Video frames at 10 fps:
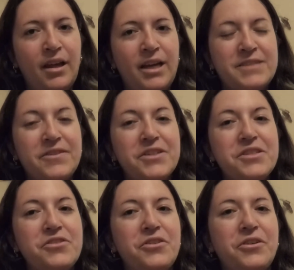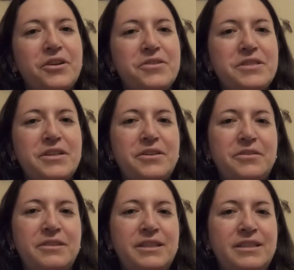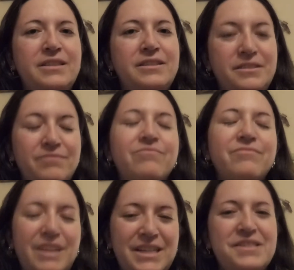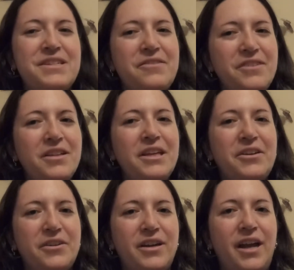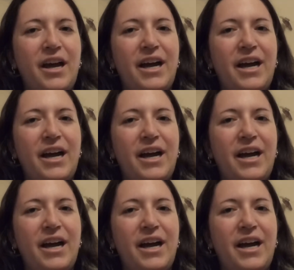As far as the show goes, though, it's definitely good.